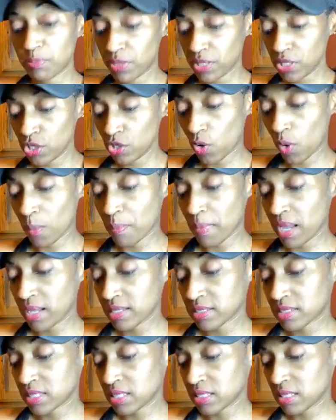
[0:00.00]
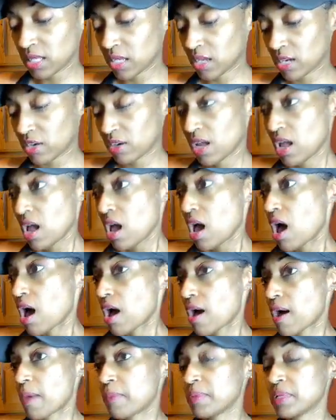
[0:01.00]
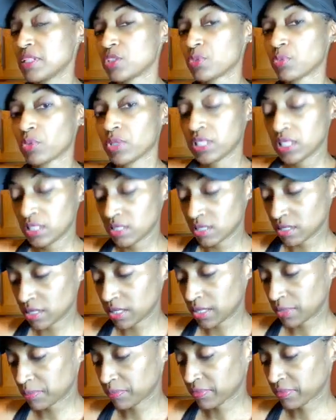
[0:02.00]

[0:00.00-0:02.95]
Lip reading: Putting your omegas in there is really good.